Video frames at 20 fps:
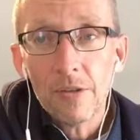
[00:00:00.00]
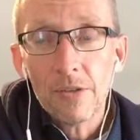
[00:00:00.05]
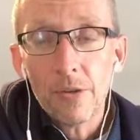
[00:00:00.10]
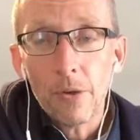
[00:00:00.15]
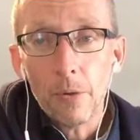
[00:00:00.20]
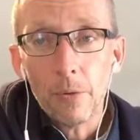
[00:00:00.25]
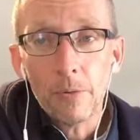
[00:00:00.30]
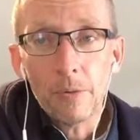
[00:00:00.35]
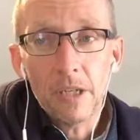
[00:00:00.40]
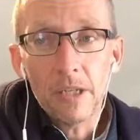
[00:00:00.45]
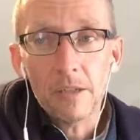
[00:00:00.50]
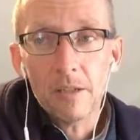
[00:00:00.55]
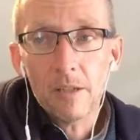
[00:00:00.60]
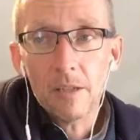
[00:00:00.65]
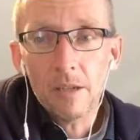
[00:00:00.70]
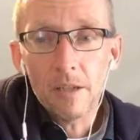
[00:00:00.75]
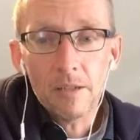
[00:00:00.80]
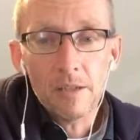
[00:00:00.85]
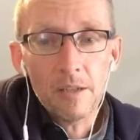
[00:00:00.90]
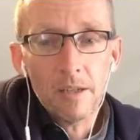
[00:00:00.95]
So
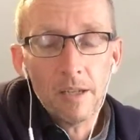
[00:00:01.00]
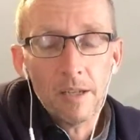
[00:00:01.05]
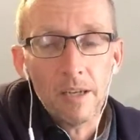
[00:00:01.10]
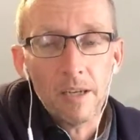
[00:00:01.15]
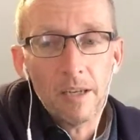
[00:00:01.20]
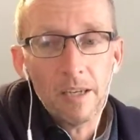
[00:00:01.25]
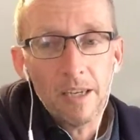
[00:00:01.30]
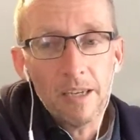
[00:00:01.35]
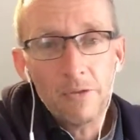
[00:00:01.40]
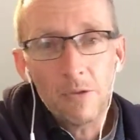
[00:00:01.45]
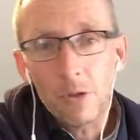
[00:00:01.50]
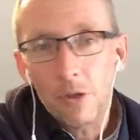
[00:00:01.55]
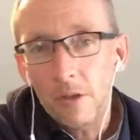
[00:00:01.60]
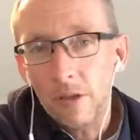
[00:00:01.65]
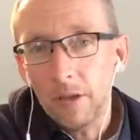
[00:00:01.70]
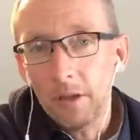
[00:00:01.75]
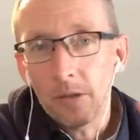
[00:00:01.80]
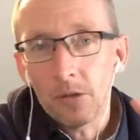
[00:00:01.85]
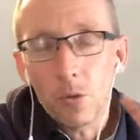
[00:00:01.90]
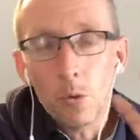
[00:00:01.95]
it gives
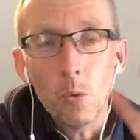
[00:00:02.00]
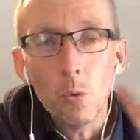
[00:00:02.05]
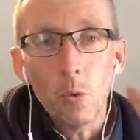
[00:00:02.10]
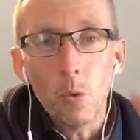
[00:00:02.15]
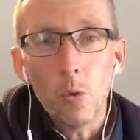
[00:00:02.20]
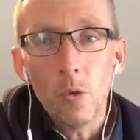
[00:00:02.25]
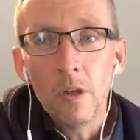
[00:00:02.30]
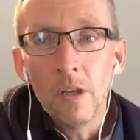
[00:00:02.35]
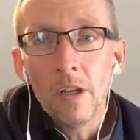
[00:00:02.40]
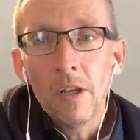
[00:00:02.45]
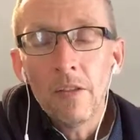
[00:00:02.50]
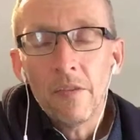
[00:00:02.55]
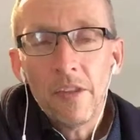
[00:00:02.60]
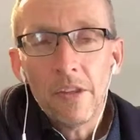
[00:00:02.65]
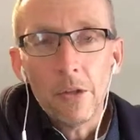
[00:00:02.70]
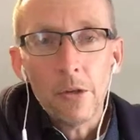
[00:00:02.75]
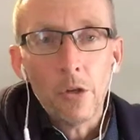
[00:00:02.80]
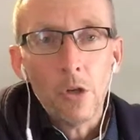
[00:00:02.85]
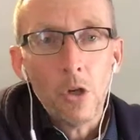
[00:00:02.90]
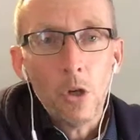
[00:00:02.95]
you a tool that
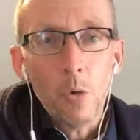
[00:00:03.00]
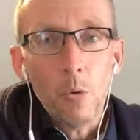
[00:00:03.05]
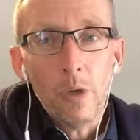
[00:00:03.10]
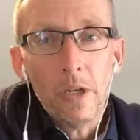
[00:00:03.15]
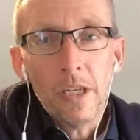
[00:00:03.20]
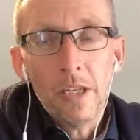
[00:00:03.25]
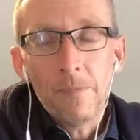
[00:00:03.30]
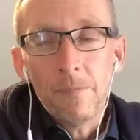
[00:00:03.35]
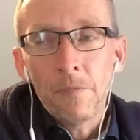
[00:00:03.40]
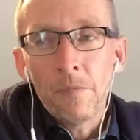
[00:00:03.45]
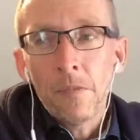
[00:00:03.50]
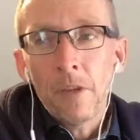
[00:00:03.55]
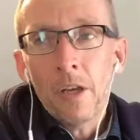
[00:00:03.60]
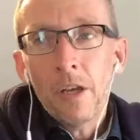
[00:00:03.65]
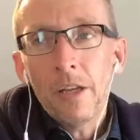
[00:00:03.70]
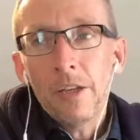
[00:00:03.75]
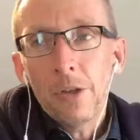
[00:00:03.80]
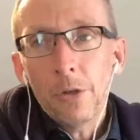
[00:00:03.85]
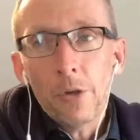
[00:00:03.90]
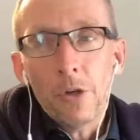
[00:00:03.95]
you can go in
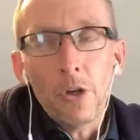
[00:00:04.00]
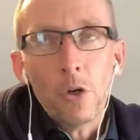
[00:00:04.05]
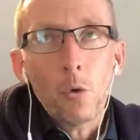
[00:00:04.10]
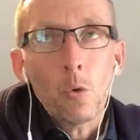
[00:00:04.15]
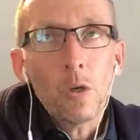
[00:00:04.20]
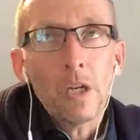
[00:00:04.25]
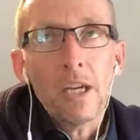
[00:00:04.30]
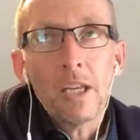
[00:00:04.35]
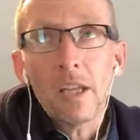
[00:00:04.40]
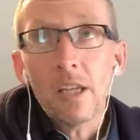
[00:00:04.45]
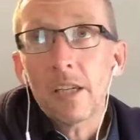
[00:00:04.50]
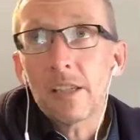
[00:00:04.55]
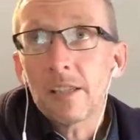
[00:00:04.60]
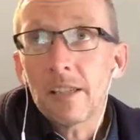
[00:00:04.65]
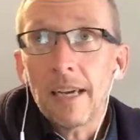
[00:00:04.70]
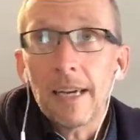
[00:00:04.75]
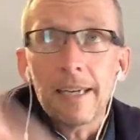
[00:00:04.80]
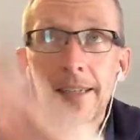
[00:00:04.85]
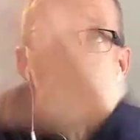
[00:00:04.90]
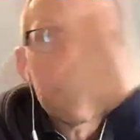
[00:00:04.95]
and you can create. Like you
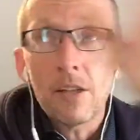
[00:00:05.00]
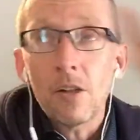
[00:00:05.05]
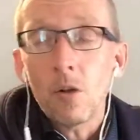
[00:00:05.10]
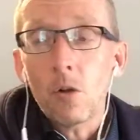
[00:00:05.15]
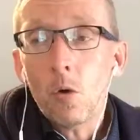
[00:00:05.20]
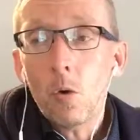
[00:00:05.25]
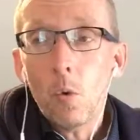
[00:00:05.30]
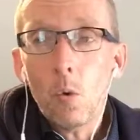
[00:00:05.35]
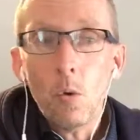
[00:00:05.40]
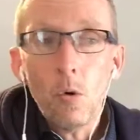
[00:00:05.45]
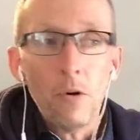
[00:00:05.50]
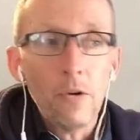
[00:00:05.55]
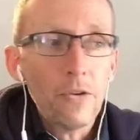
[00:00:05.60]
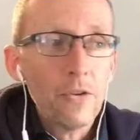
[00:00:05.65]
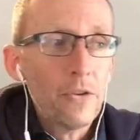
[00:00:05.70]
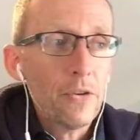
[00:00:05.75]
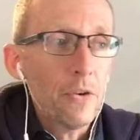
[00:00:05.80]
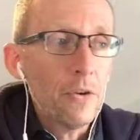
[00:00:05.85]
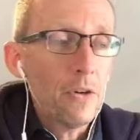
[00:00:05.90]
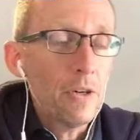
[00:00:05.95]
said, I could sell a
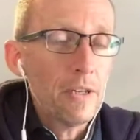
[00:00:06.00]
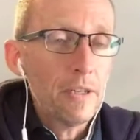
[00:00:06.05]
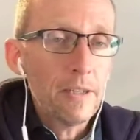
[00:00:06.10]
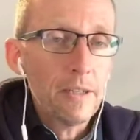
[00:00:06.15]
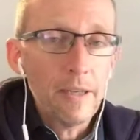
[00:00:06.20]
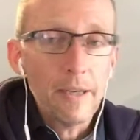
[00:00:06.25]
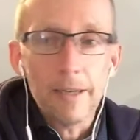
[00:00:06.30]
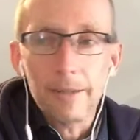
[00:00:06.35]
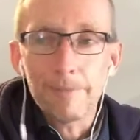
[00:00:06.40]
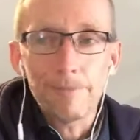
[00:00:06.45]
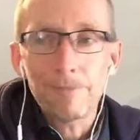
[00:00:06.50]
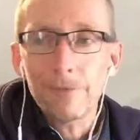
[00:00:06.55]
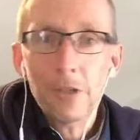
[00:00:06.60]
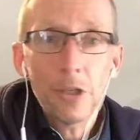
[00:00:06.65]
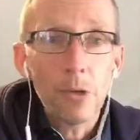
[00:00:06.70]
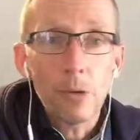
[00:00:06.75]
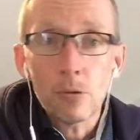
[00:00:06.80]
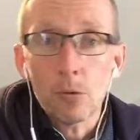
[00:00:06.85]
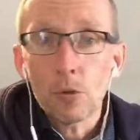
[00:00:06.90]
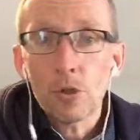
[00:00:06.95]
course on
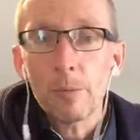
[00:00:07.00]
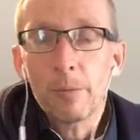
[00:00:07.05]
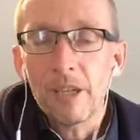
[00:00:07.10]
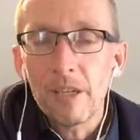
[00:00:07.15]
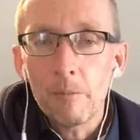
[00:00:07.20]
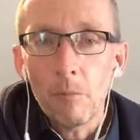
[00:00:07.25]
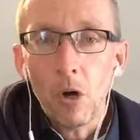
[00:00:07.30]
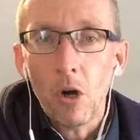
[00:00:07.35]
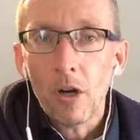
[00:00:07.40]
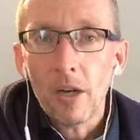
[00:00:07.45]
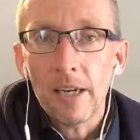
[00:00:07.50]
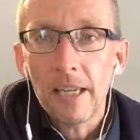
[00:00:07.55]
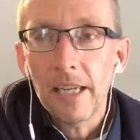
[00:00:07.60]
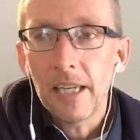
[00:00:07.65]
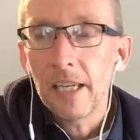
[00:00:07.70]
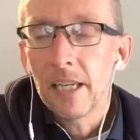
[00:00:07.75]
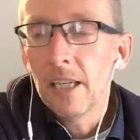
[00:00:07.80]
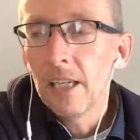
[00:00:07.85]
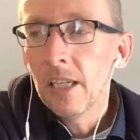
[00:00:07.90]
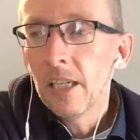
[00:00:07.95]
social media
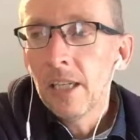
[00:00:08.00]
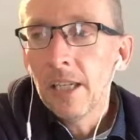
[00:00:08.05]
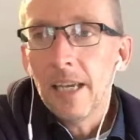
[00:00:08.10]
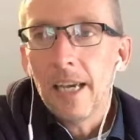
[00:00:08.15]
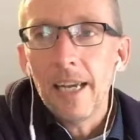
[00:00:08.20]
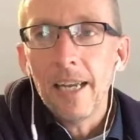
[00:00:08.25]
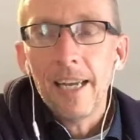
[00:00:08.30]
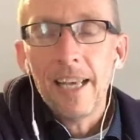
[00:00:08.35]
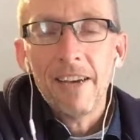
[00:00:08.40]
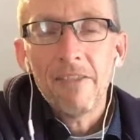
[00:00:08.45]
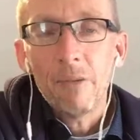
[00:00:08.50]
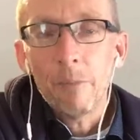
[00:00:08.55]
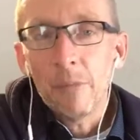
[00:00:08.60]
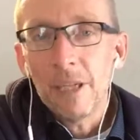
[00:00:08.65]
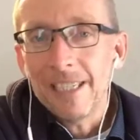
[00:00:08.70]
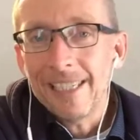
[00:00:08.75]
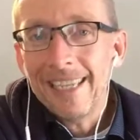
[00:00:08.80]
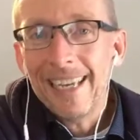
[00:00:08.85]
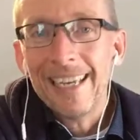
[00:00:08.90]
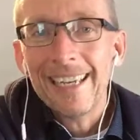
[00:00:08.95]
marketing and have it
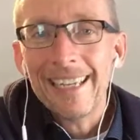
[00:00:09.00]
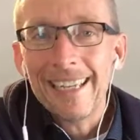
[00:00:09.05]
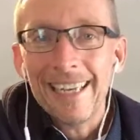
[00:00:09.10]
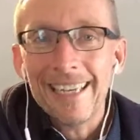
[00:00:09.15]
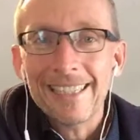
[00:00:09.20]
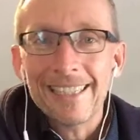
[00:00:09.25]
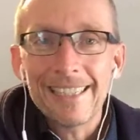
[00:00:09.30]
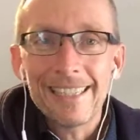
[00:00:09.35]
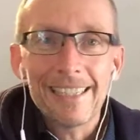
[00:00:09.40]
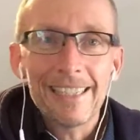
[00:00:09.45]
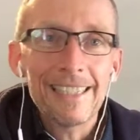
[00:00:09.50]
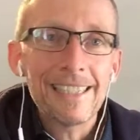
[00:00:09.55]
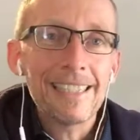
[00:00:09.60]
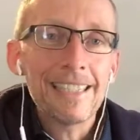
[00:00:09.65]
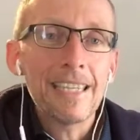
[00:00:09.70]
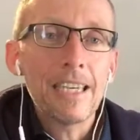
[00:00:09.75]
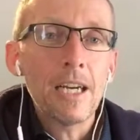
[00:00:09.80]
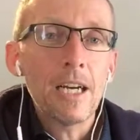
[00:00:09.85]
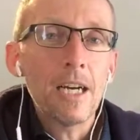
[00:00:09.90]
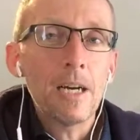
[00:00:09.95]
be 10
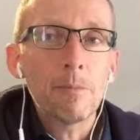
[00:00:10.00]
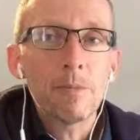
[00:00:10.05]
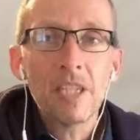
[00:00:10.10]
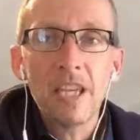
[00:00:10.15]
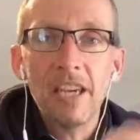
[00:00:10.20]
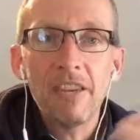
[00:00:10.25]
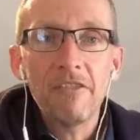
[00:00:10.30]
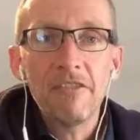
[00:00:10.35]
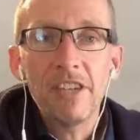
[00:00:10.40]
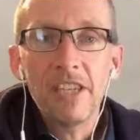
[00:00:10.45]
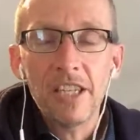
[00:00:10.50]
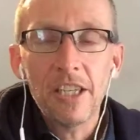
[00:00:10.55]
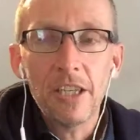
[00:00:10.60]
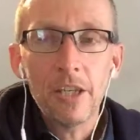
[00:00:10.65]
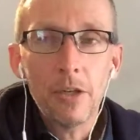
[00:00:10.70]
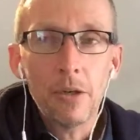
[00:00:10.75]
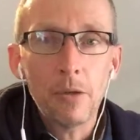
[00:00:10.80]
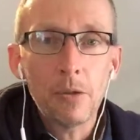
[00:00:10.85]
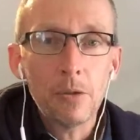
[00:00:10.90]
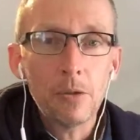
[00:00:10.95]
lessons, 10
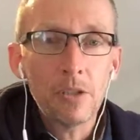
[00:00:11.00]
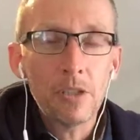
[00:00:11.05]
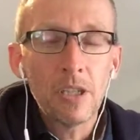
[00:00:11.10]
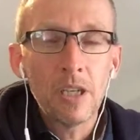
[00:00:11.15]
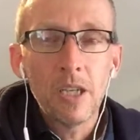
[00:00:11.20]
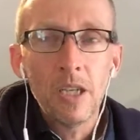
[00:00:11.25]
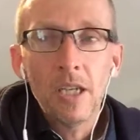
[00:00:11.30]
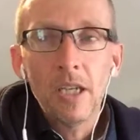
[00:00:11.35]
videos.